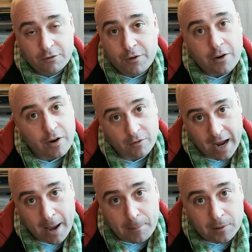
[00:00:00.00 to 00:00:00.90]
very
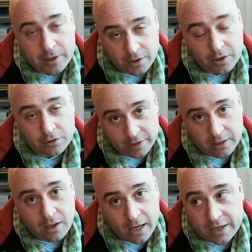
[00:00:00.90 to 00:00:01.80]
rapidly you're going to
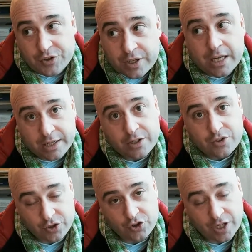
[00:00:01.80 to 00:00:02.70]
realize it is
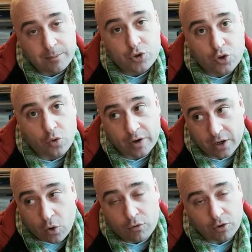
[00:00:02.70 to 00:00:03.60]
the same story
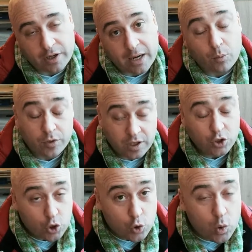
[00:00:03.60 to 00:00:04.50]
over again with the
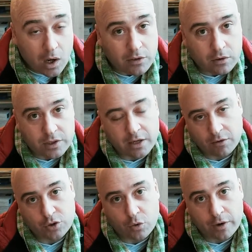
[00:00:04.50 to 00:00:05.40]
two other
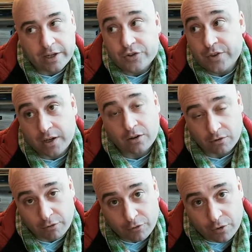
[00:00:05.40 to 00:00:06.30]
territories that are
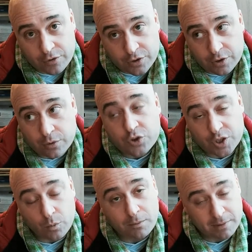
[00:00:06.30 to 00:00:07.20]
referred to
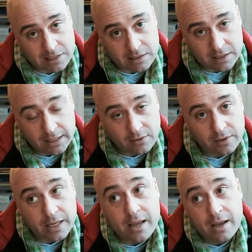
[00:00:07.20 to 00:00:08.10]
somewhat
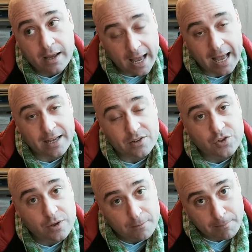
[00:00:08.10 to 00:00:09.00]
misleadingly
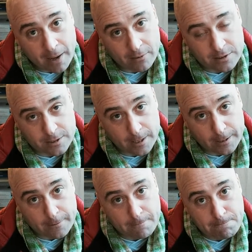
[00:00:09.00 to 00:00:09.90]
as Palestine.
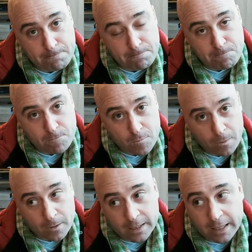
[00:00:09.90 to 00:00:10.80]

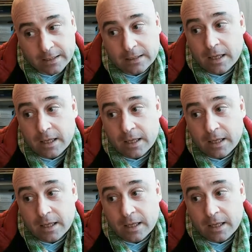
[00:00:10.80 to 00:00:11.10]
Okay.